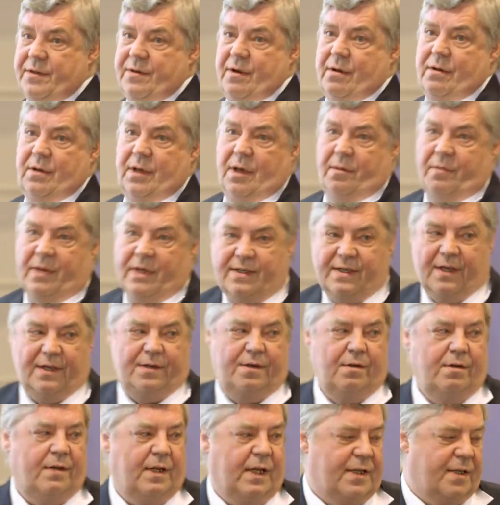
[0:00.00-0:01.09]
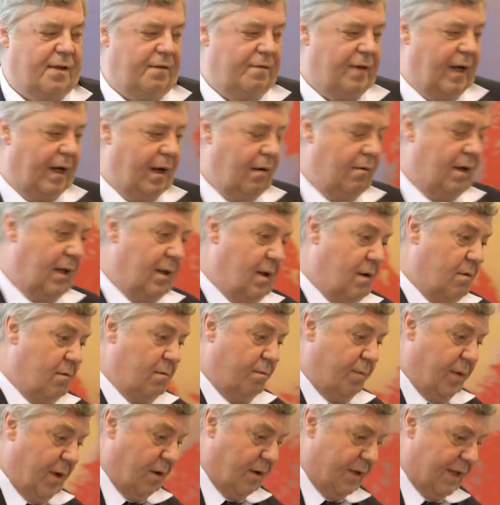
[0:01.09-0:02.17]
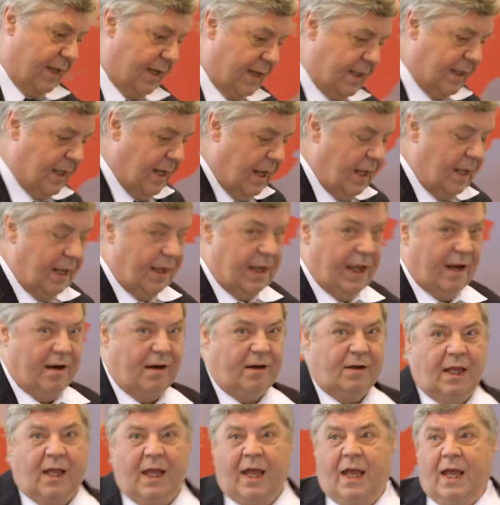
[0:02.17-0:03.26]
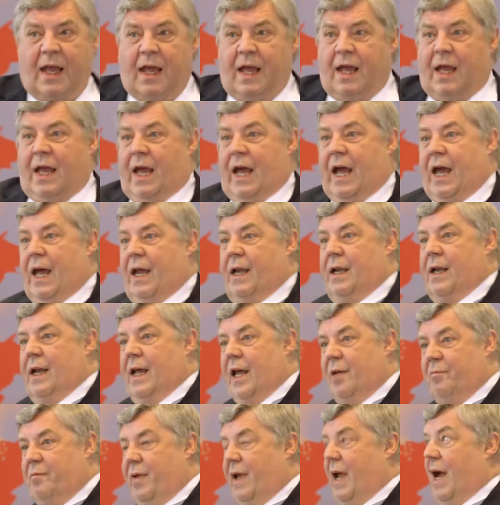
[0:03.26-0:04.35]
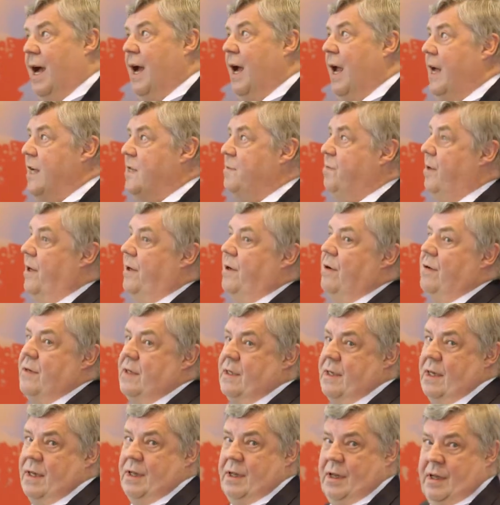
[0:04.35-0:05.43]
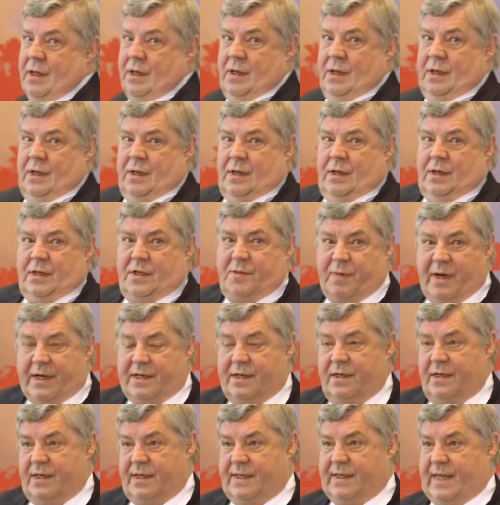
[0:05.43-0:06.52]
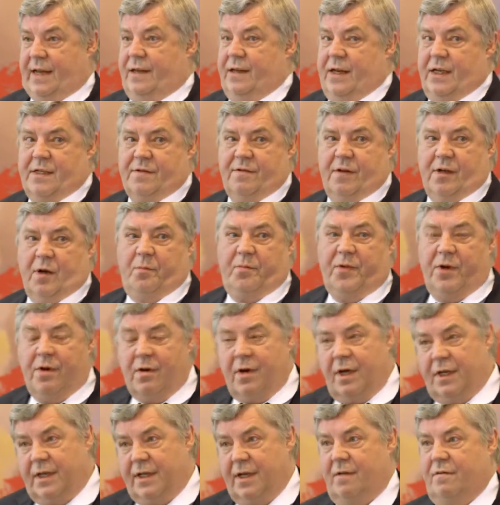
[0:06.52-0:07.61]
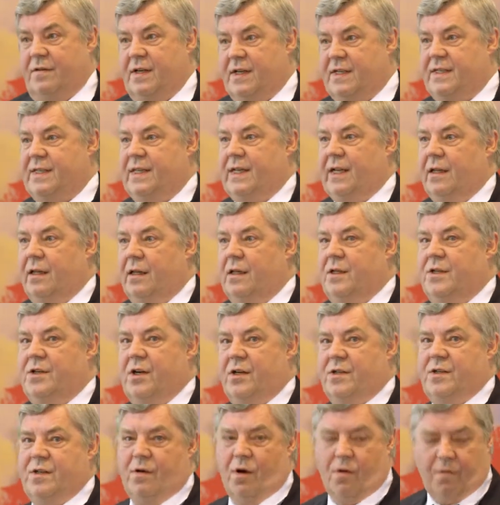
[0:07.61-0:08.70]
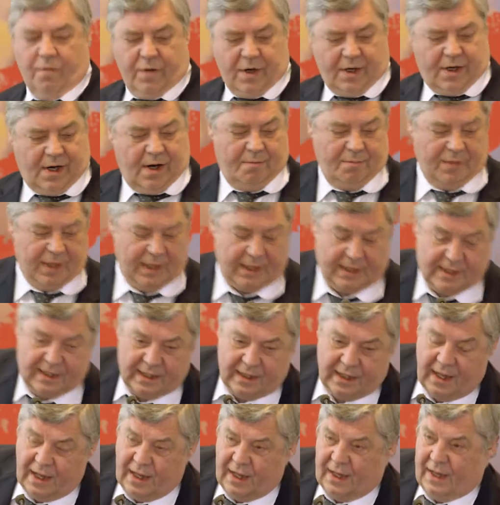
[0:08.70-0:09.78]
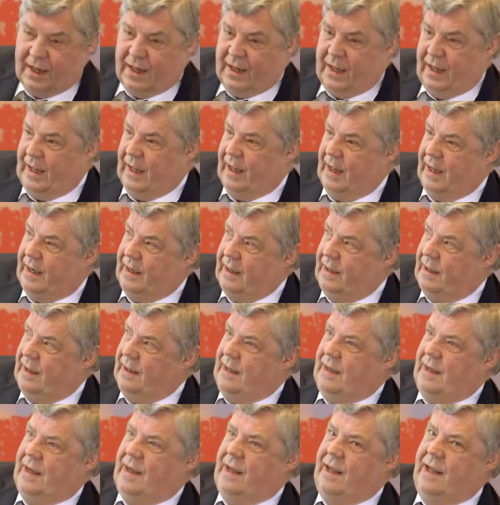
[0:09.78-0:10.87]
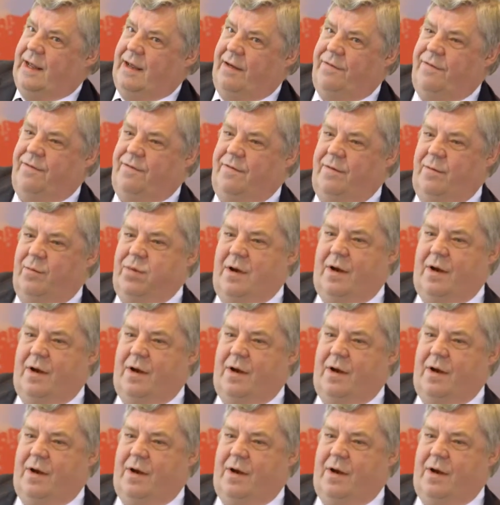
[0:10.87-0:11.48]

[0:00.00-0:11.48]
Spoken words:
Petroleum Institute. It's a very well-known process there. And API has produced special standards for the purity of the steel just to overcome this. And I have